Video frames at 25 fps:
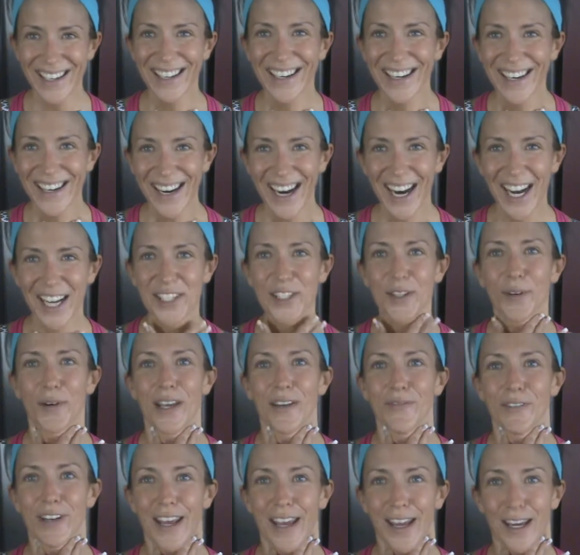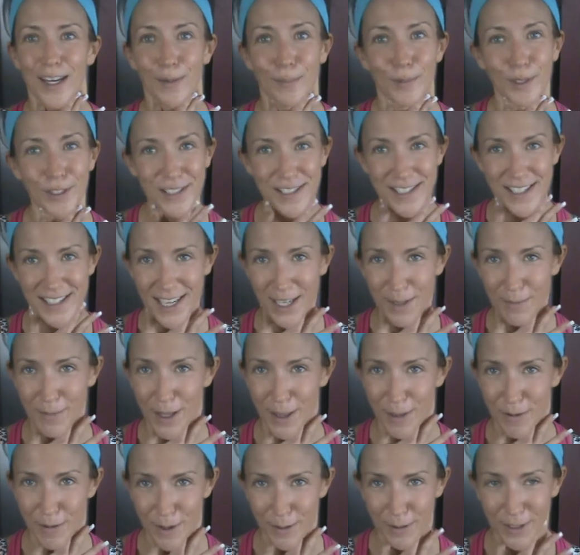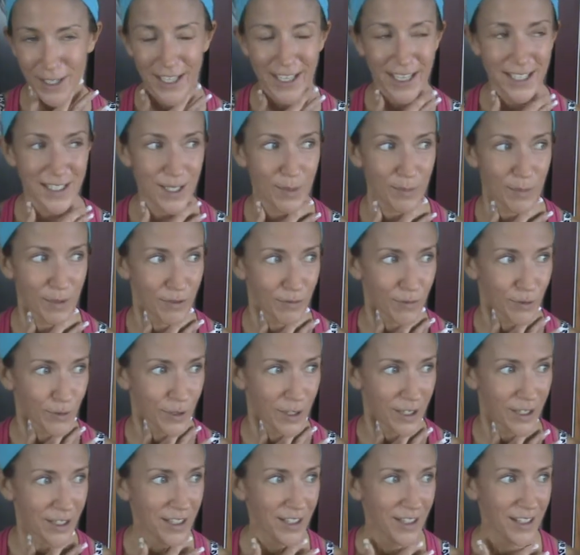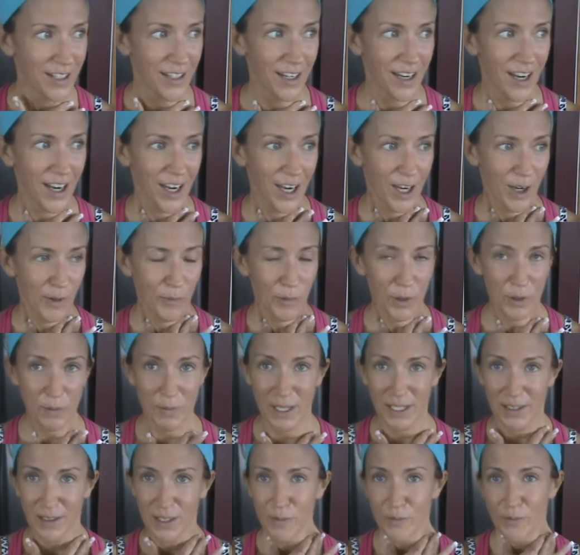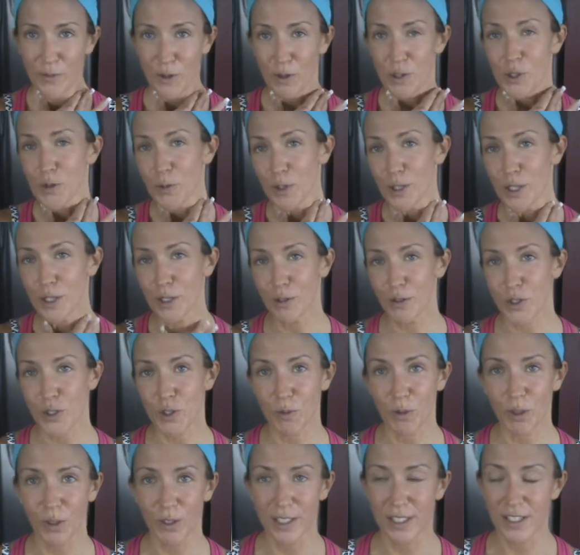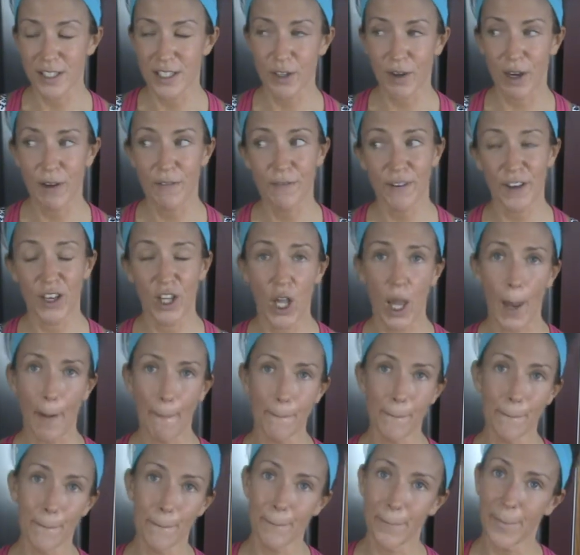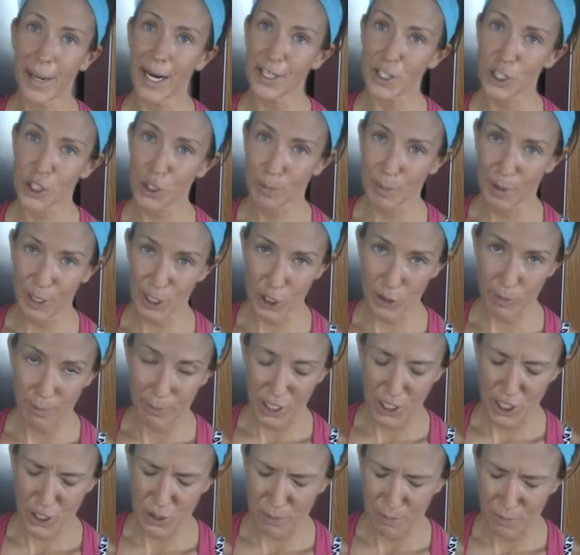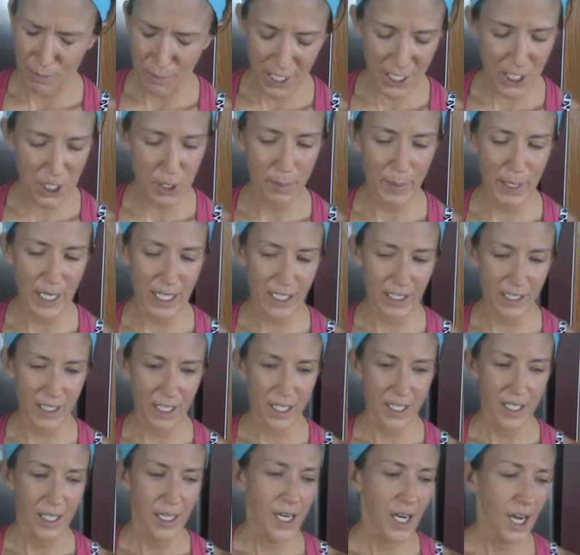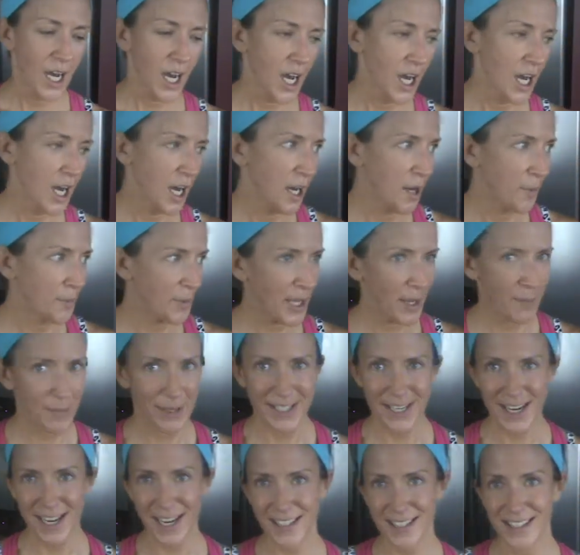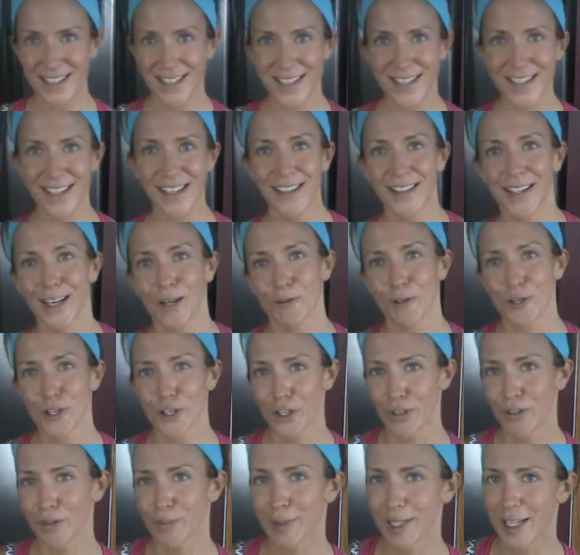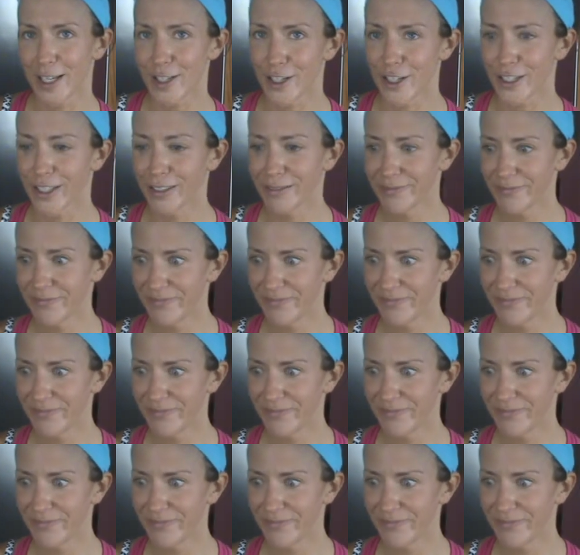I don't have an animal inside my throat like I did before. Um, when my lymph nodes were so swollen. So I feel much, much, much, much better. Um, got my taxes done, that was sure a pleasure